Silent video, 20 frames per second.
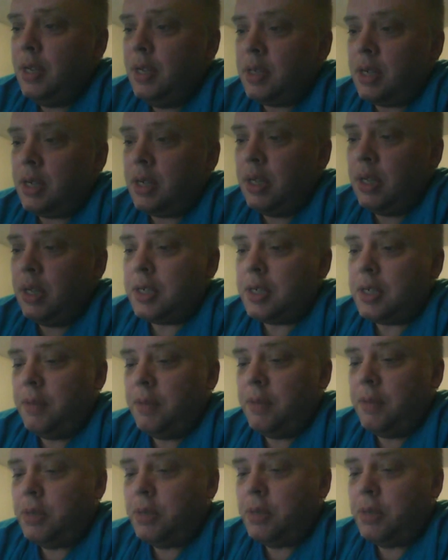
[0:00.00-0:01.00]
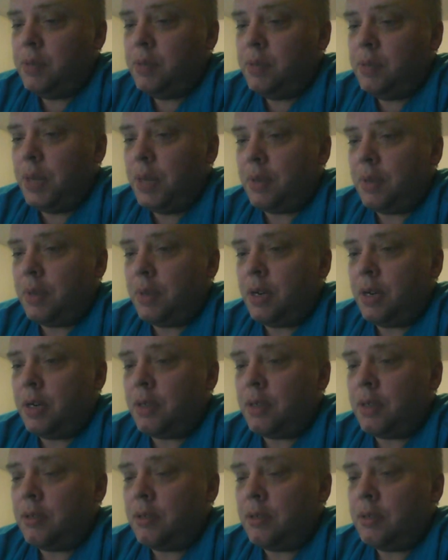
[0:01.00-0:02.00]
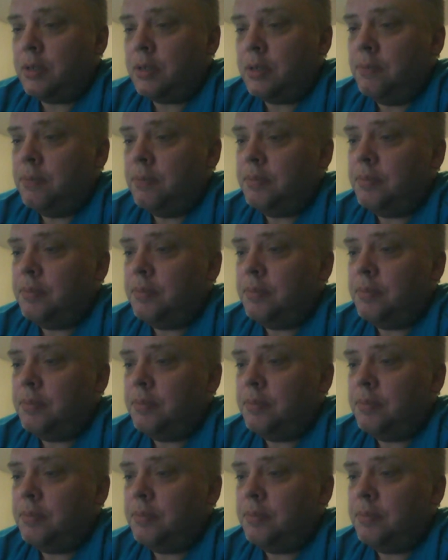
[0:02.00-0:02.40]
It's a collection of his newspaper articles.